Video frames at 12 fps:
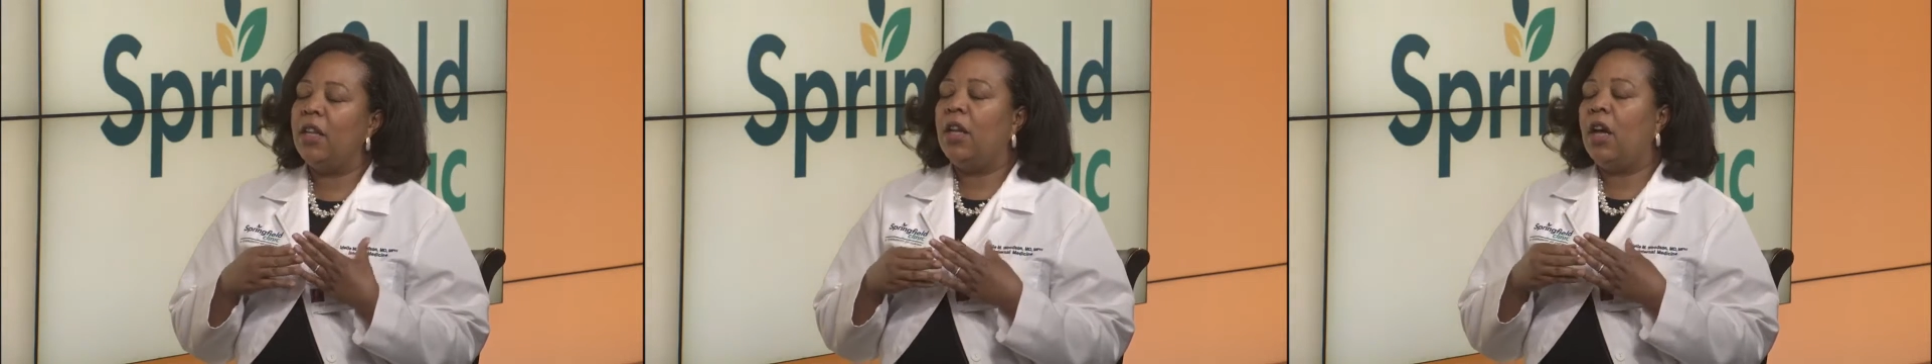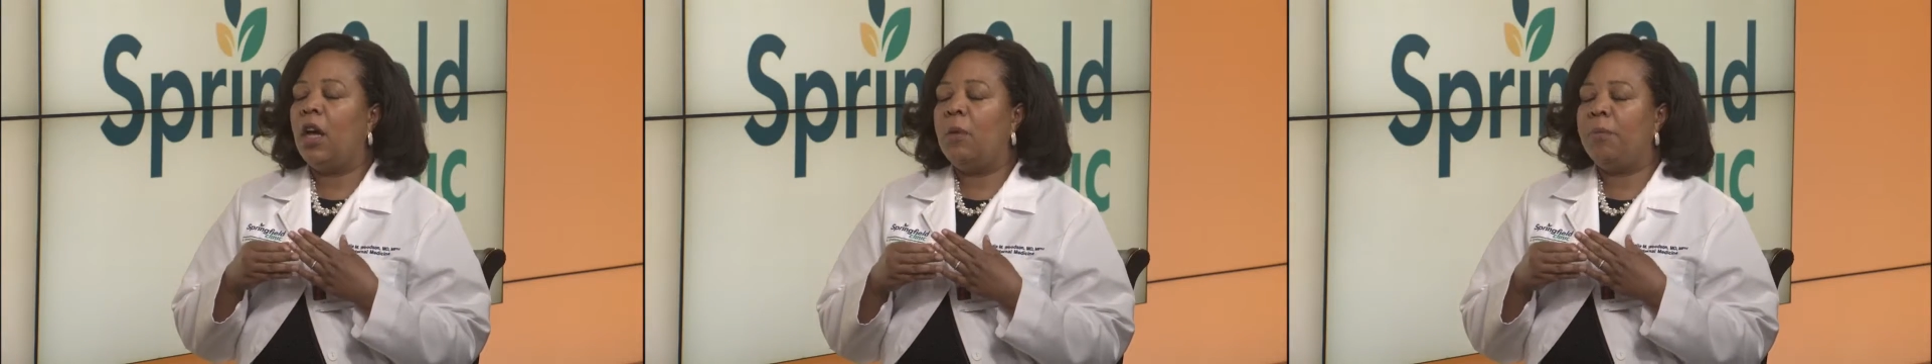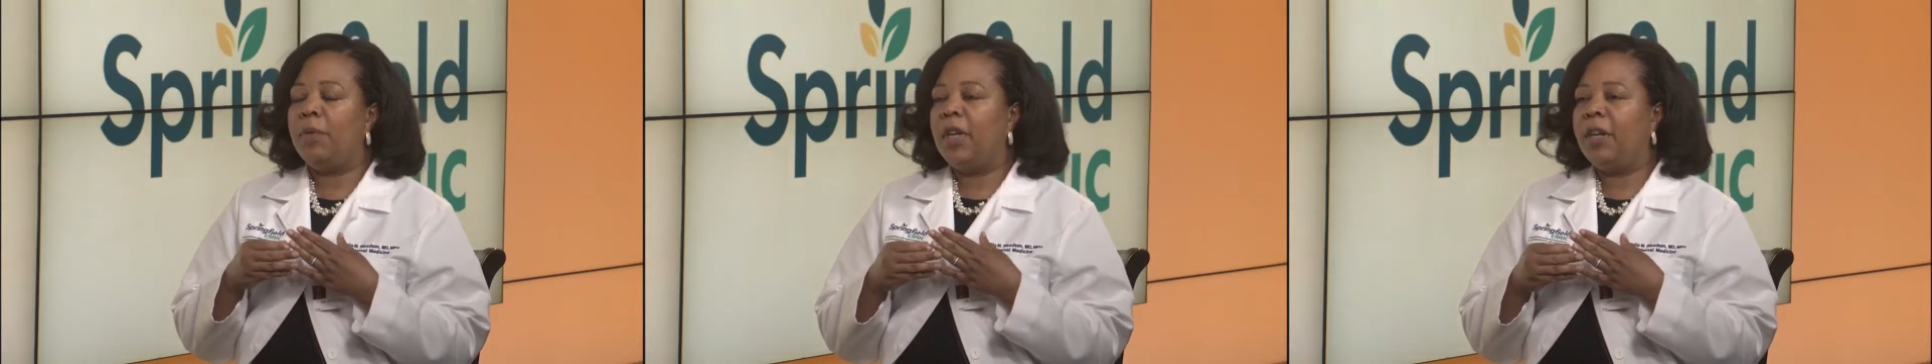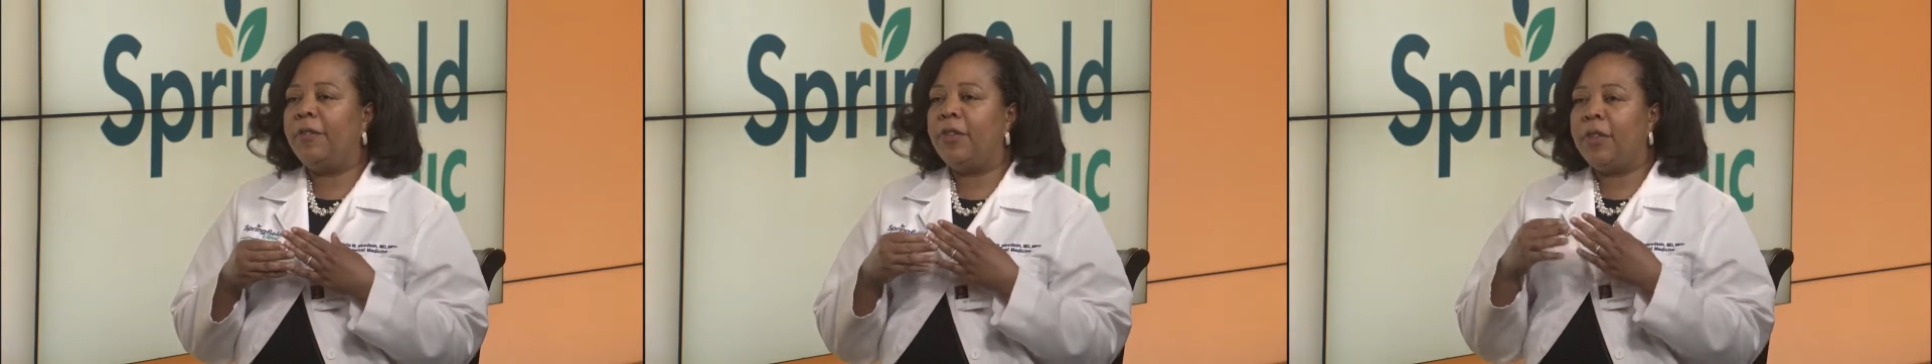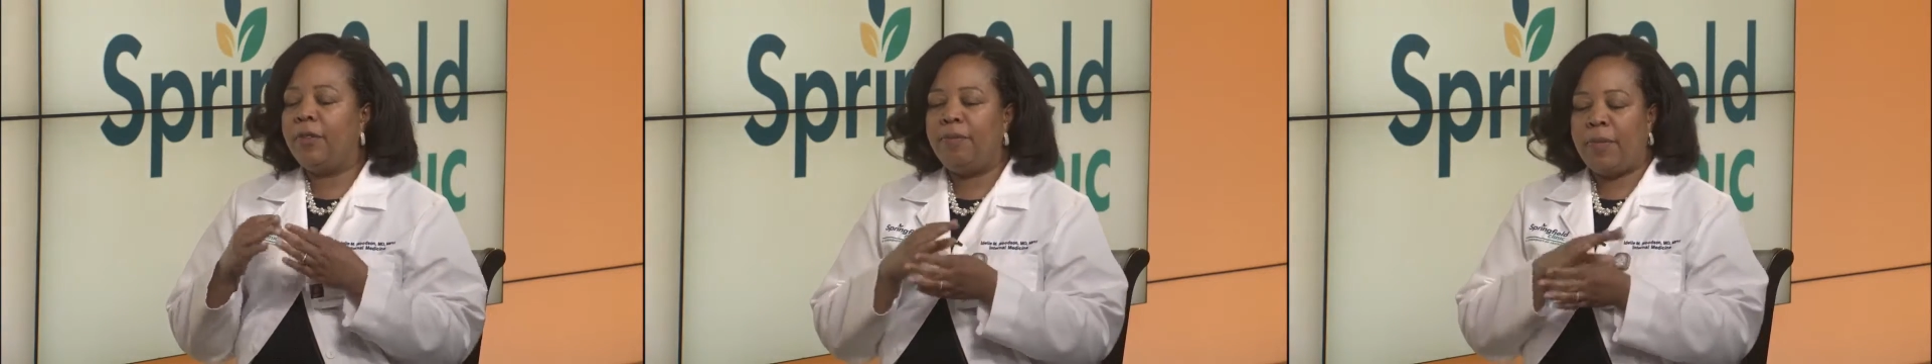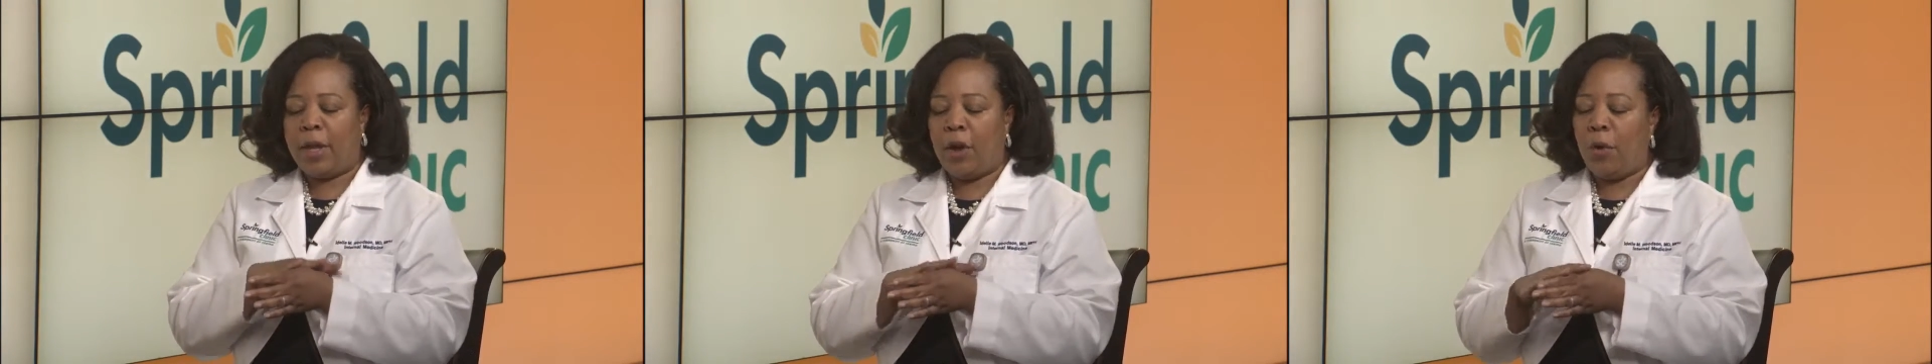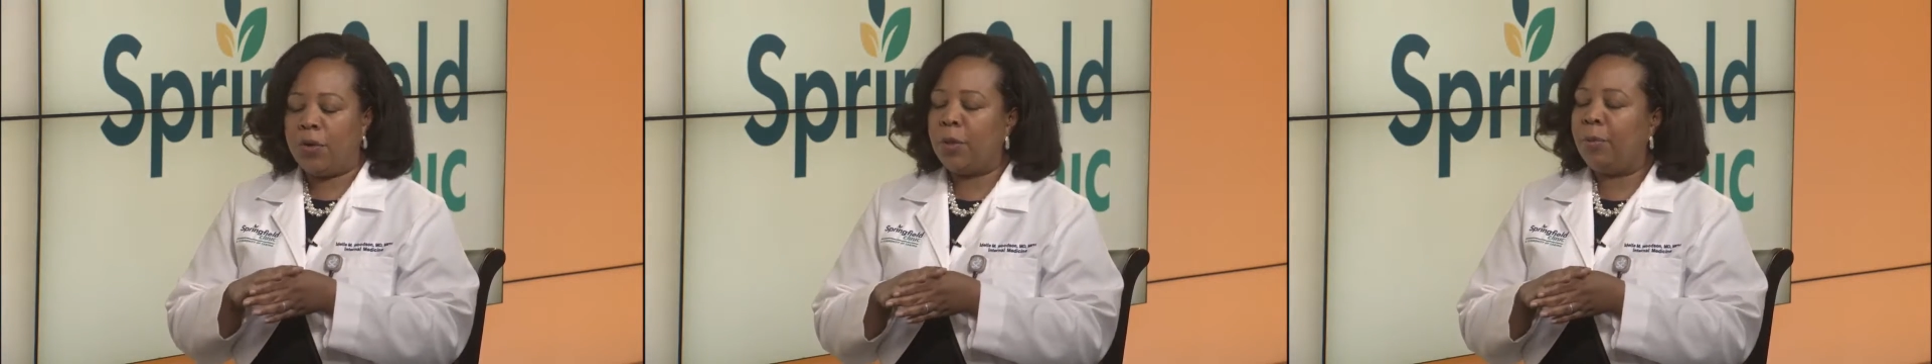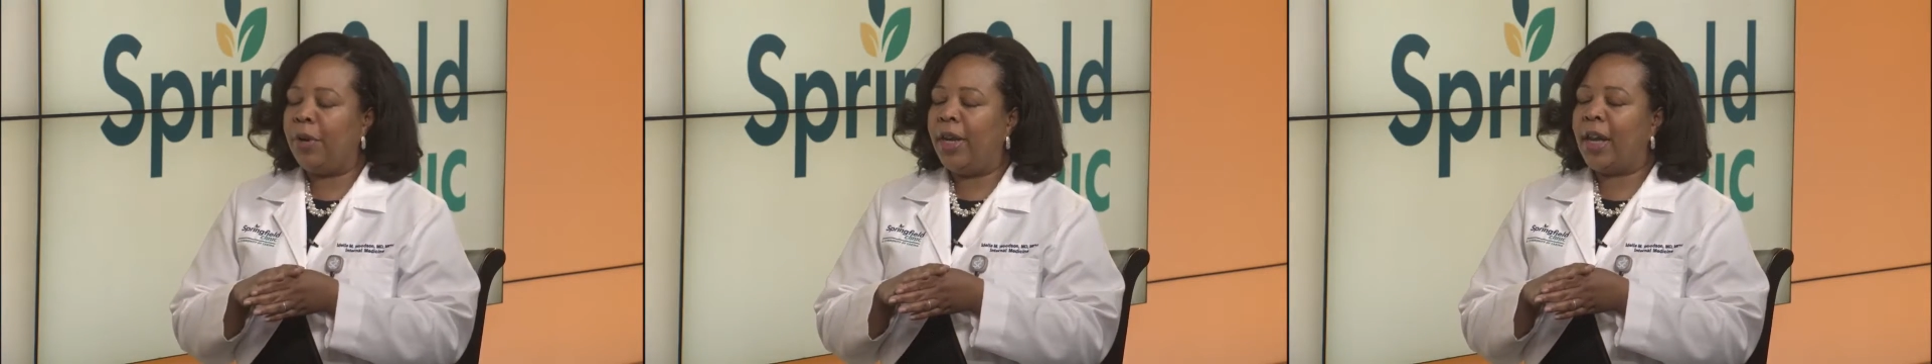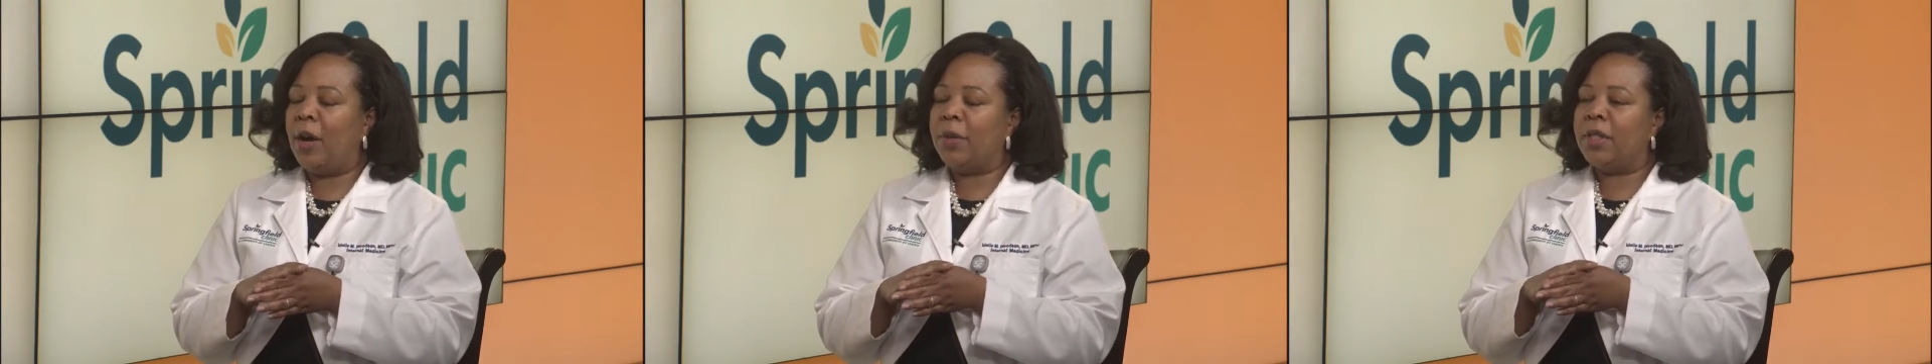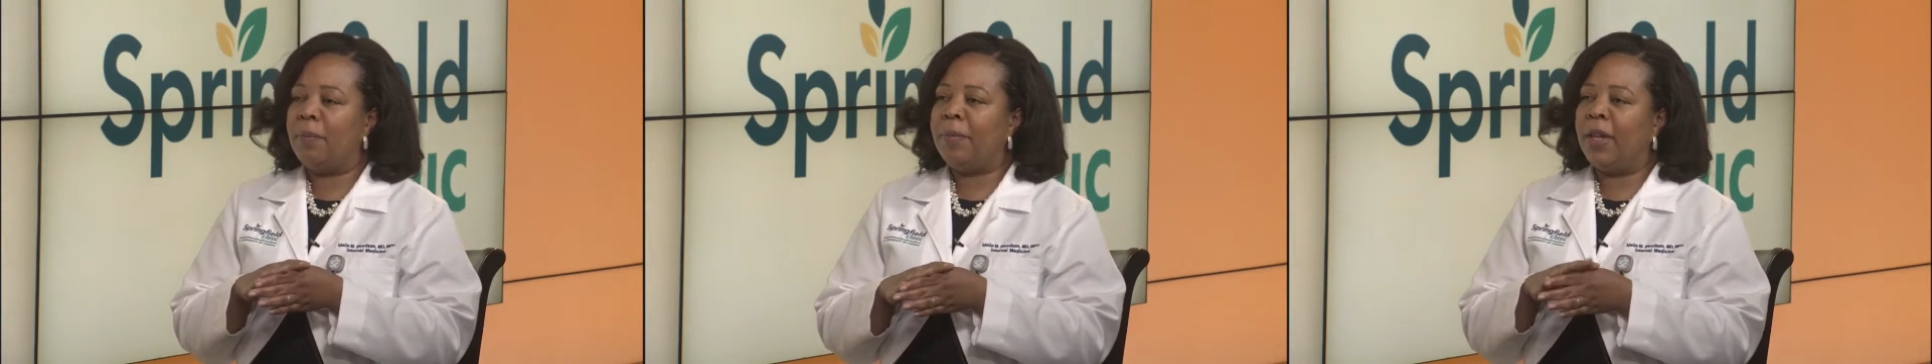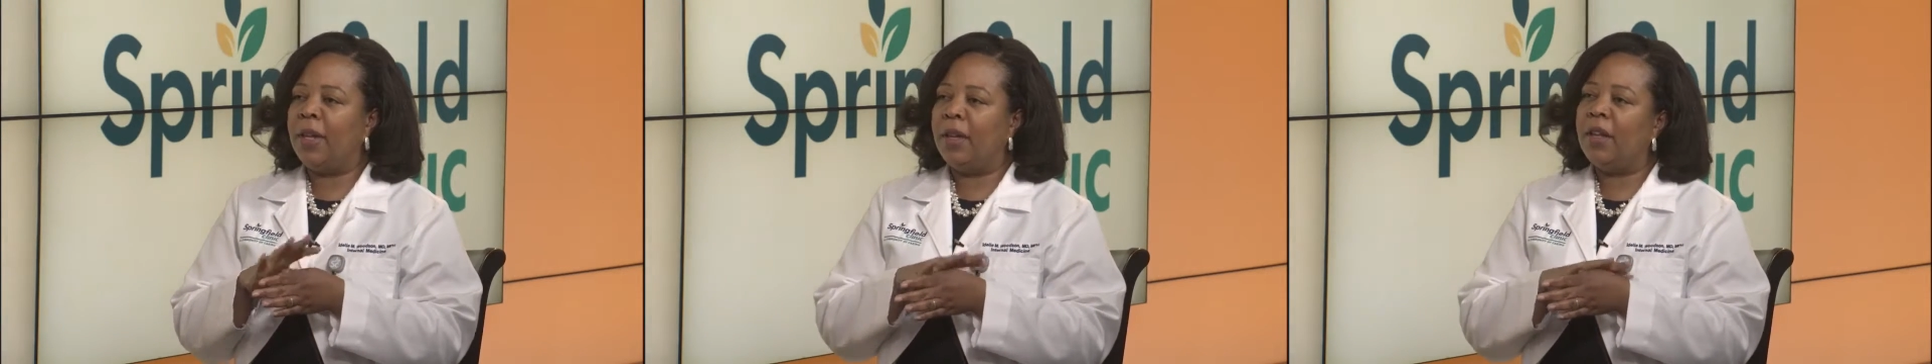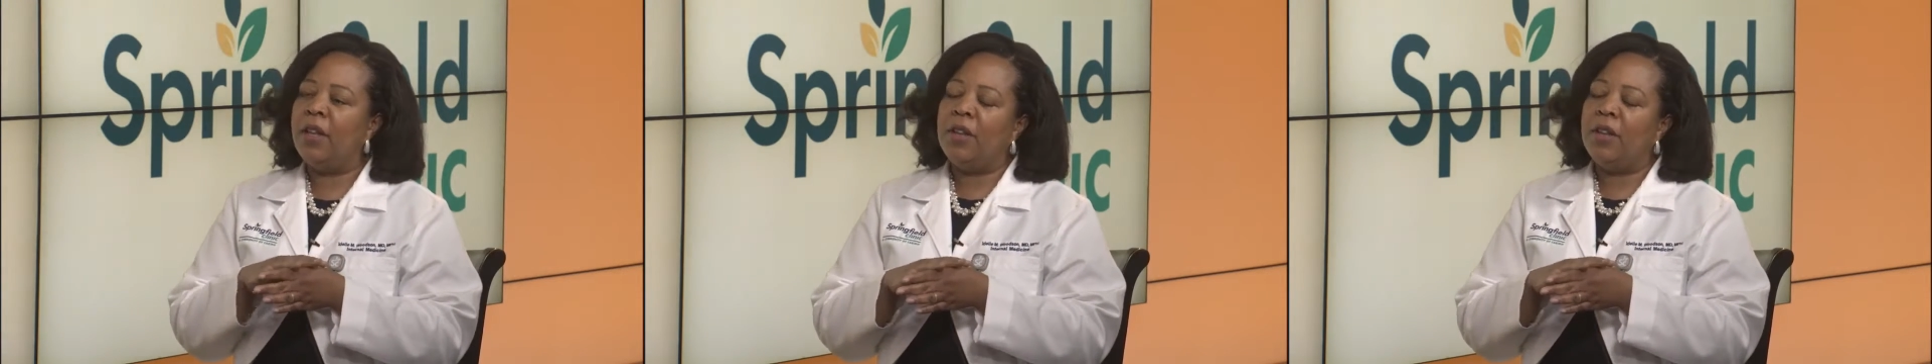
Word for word: Um, if they also break out with something